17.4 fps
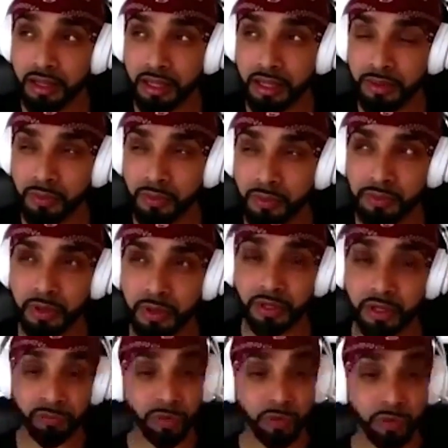it was probably
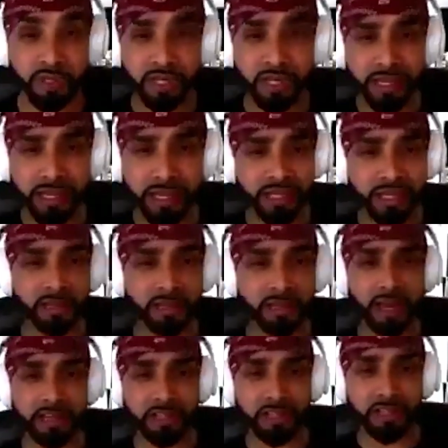a Bruce Lee
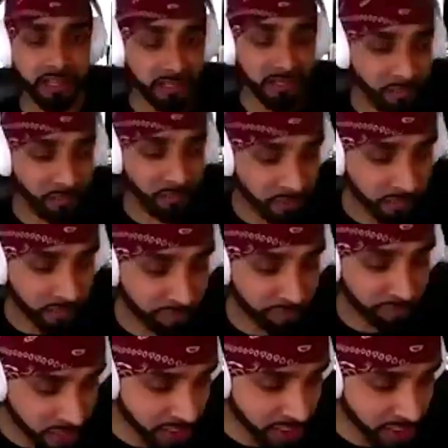actually. One of my first